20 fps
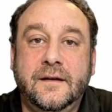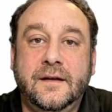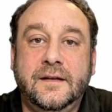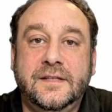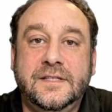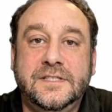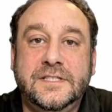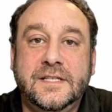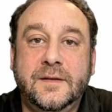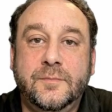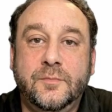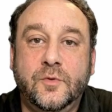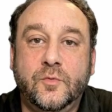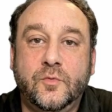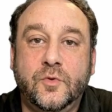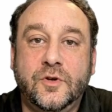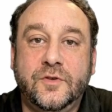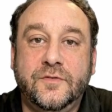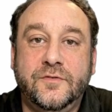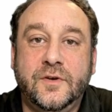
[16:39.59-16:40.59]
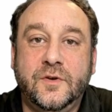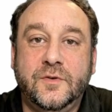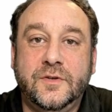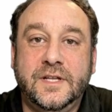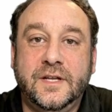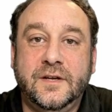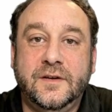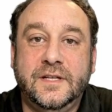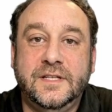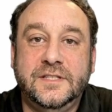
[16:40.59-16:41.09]
The simple workflow
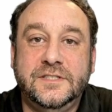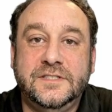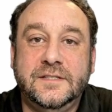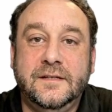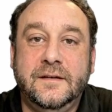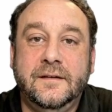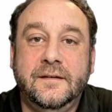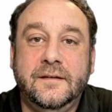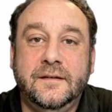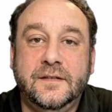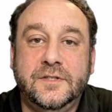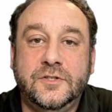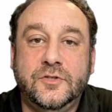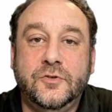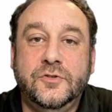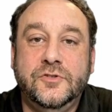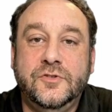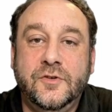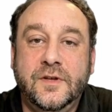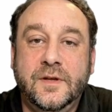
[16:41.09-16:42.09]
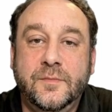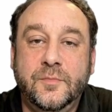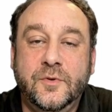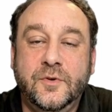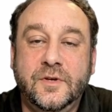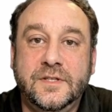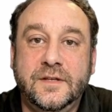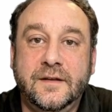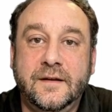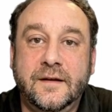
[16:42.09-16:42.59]
here is user
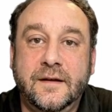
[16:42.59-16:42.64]
input,